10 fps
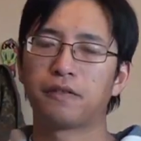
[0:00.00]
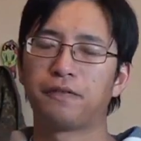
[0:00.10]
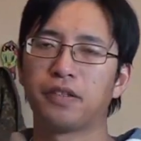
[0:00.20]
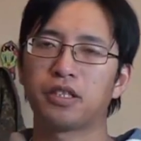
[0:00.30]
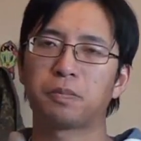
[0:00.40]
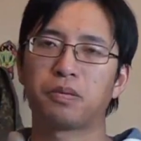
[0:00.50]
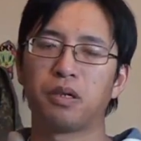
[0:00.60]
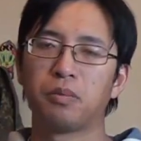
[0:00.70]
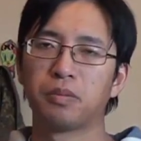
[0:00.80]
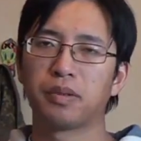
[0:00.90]
The first
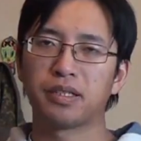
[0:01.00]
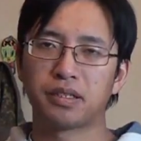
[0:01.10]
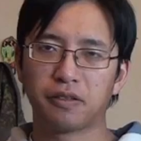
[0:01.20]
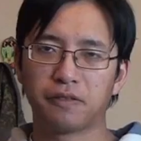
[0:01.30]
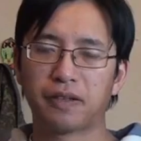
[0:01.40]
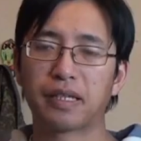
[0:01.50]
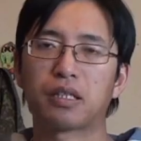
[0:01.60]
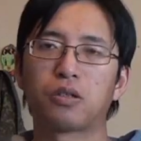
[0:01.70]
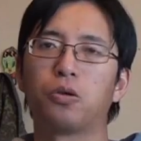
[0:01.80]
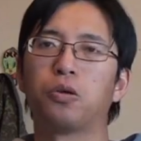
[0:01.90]
problem is an
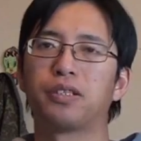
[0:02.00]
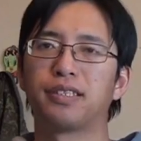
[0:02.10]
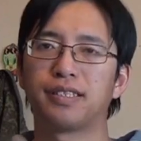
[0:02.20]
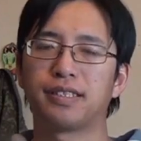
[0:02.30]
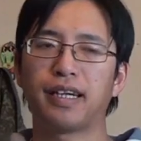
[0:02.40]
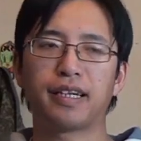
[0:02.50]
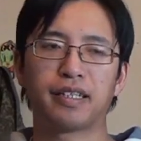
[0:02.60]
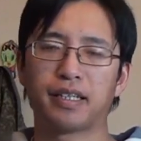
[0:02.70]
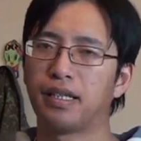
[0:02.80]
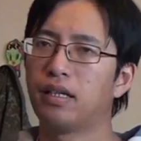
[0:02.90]
effect called
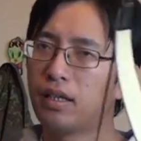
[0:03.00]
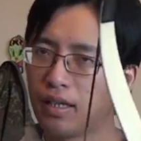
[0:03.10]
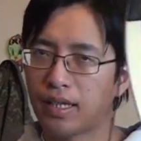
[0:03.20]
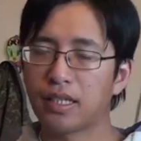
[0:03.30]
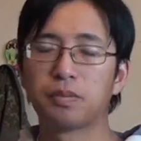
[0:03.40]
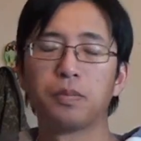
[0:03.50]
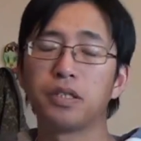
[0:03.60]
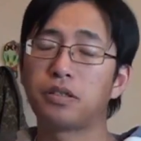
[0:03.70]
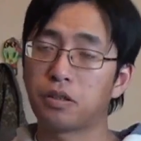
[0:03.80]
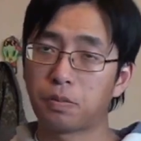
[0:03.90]
stacking. As
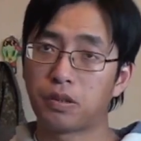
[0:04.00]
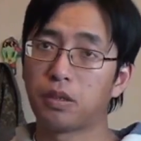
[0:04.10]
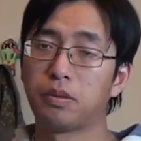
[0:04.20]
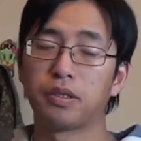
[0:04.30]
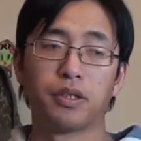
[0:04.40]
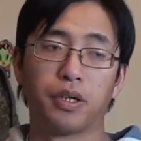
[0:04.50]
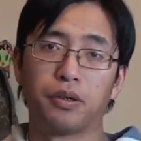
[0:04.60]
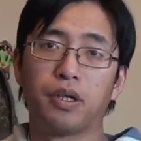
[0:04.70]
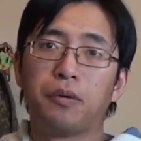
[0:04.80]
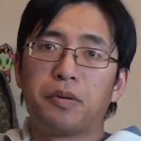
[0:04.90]
most of you probably
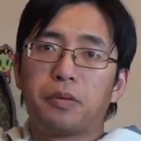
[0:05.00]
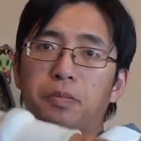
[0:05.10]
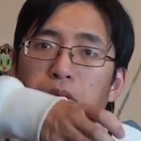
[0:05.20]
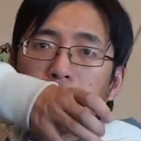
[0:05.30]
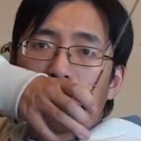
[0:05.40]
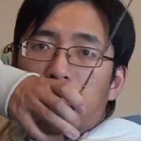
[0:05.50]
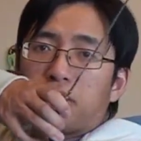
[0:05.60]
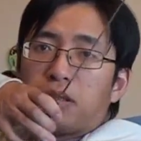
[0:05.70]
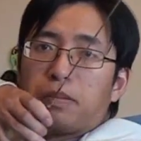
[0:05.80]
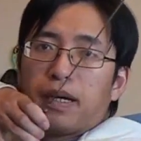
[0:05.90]
know, when you pull the
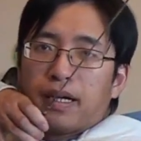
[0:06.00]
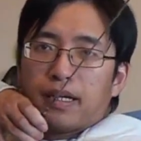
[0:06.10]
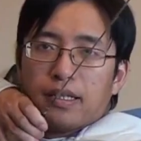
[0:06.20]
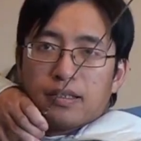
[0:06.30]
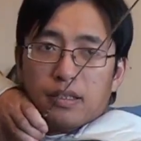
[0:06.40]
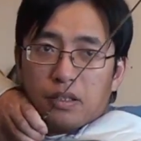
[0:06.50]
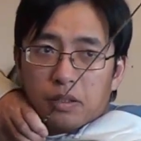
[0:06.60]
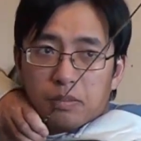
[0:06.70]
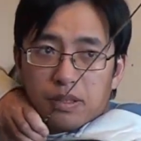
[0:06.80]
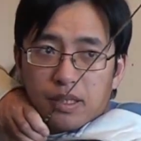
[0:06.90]
string back, the
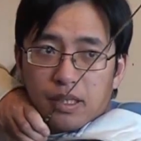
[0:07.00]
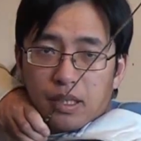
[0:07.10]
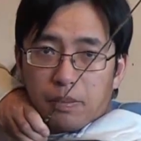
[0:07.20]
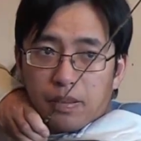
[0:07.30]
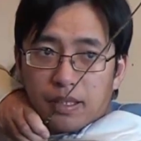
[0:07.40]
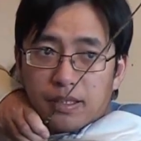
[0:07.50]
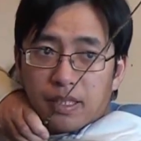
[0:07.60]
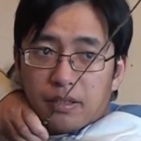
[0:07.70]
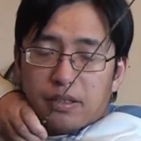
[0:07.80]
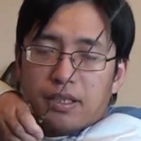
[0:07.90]
limbs are placed
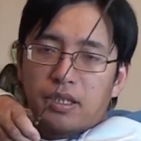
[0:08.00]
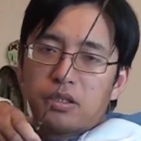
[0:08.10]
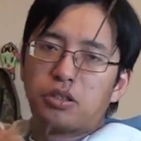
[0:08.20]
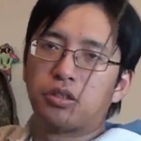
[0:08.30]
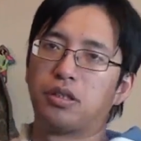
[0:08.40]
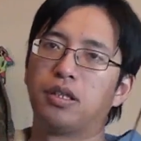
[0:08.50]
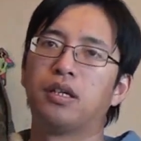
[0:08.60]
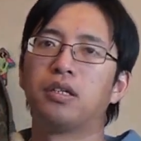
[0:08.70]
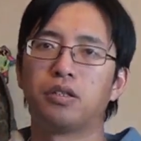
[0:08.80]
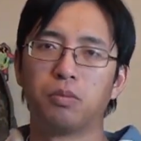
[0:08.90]
under tension.
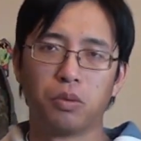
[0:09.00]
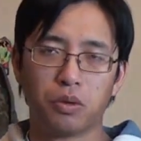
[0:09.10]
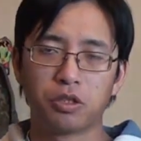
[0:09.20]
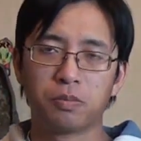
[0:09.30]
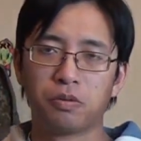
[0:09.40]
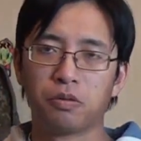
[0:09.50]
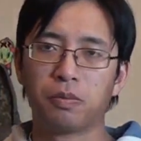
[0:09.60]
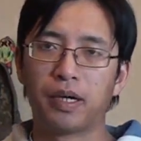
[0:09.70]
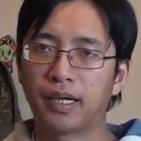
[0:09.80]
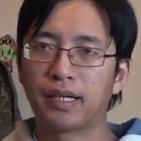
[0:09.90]
The more you pull
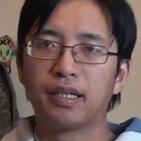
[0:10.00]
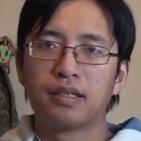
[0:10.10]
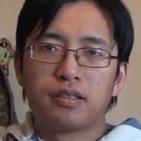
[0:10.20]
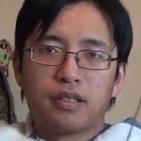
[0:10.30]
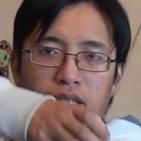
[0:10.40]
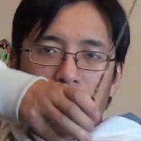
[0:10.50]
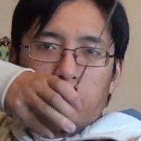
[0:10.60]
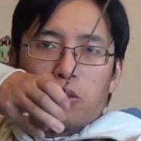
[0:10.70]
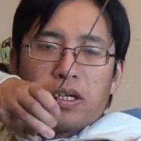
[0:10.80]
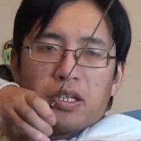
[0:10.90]
back, the
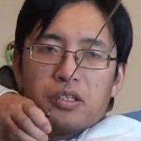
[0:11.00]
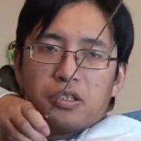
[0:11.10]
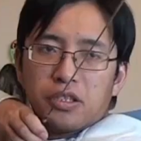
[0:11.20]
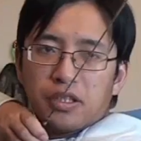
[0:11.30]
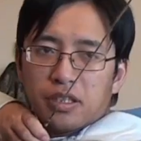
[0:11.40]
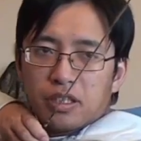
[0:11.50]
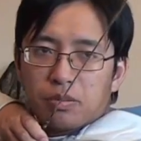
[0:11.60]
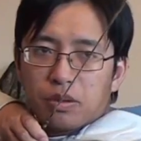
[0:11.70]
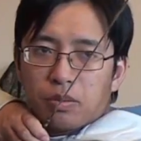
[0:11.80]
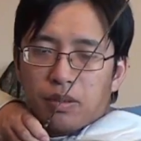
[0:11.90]
more energy
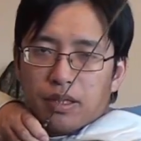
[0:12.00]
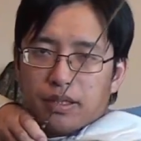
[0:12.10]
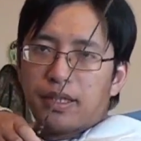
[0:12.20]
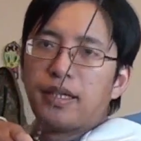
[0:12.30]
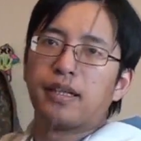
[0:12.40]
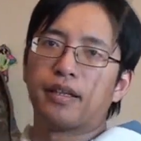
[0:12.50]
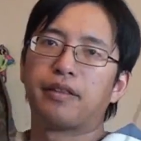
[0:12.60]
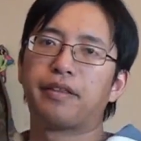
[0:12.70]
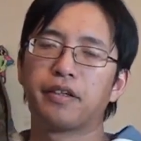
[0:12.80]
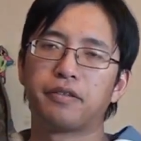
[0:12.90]
is required. In
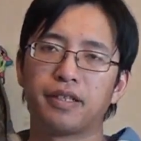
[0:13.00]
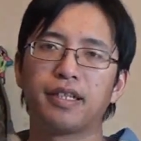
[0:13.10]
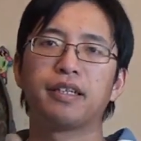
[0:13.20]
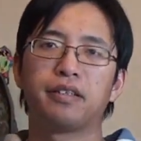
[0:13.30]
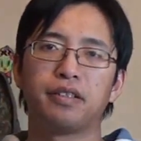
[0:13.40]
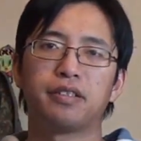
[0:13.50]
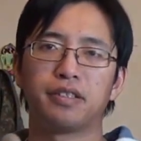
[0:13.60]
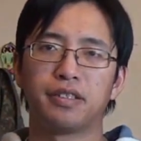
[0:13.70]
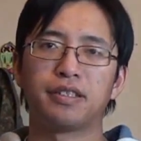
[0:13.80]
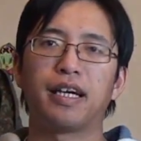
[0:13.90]
theory, this
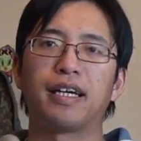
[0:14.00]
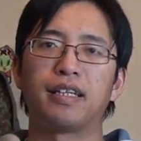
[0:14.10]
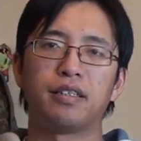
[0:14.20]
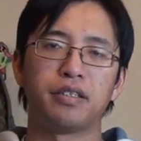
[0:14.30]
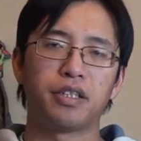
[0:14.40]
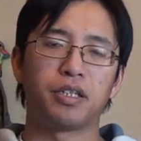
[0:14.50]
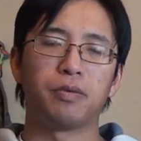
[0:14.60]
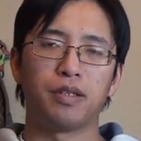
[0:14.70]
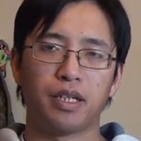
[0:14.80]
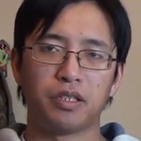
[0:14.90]
is a linear
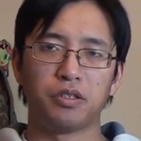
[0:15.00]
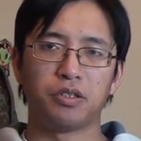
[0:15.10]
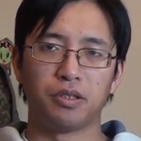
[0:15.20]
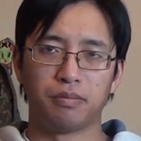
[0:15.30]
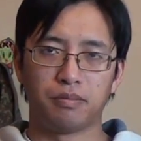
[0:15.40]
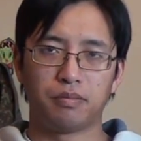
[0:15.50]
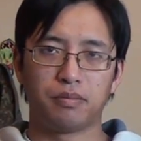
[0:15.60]
relationship.